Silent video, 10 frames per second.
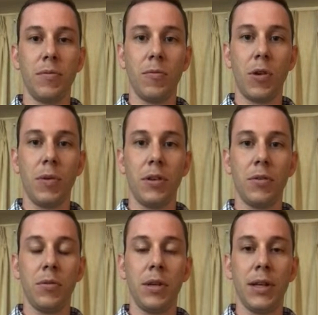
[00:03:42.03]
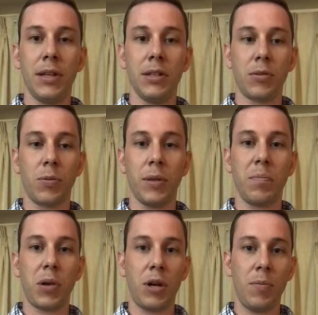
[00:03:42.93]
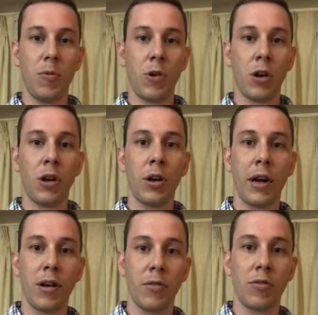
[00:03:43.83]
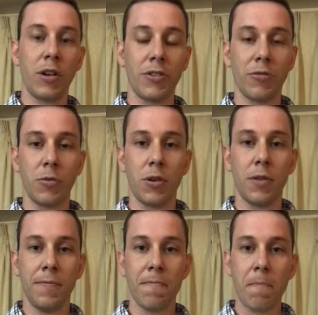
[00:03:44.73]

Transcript: what we do is we pump water out of a reservoir,